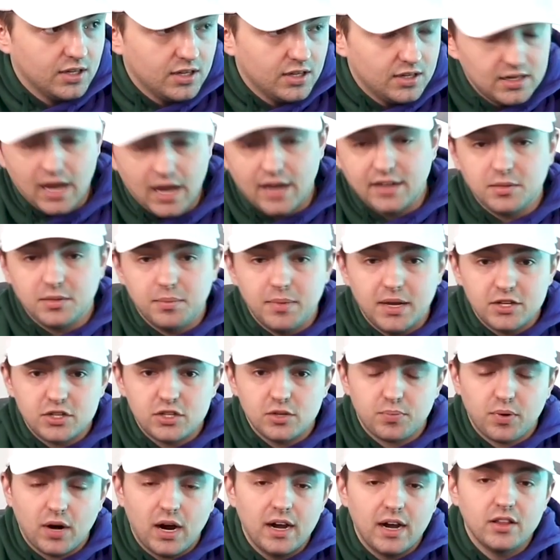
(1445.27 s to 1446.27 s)
Not to mention
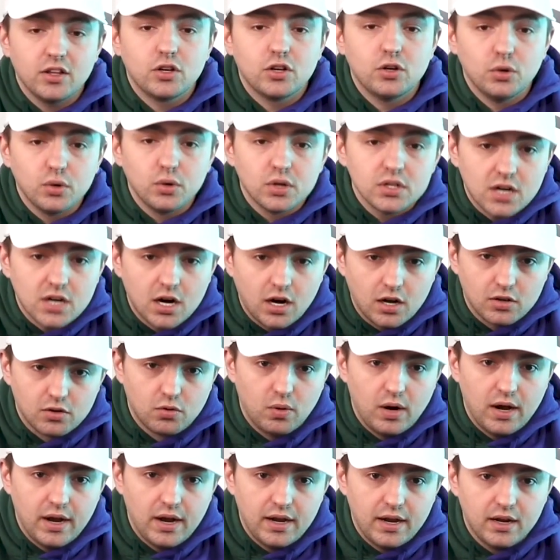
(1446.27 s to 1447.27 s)
probably the coolest
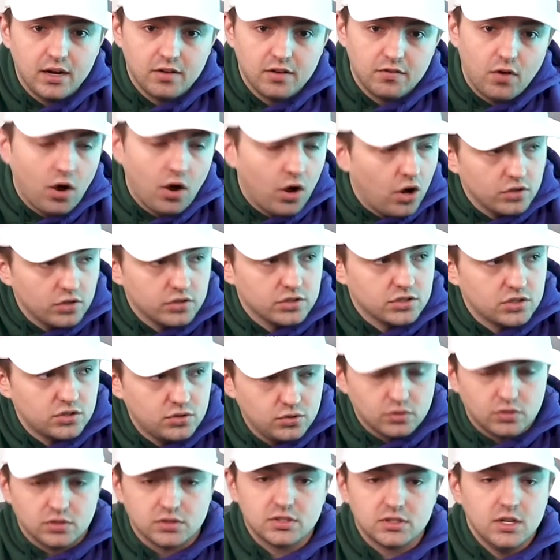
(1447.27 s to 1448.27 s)
colorway of all the
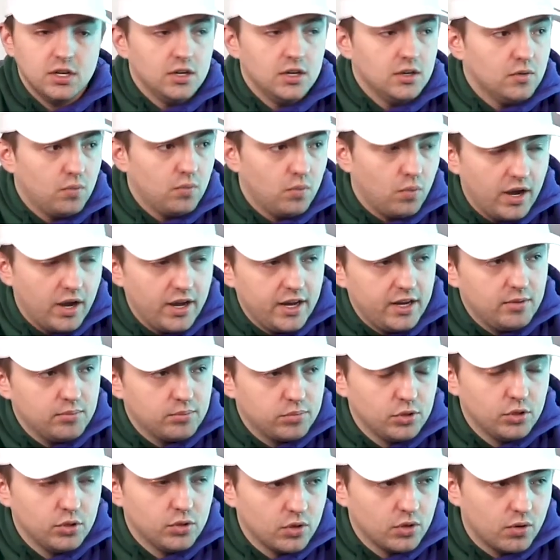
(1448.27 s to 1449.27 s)
schools. Mm-hmm. White,
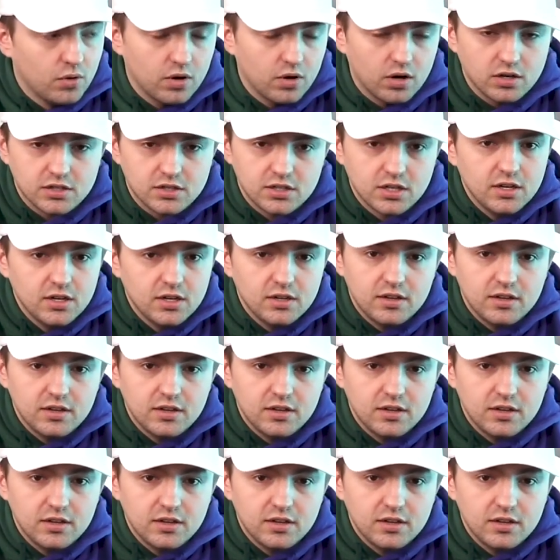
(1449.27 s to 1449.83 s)
blue, and orange.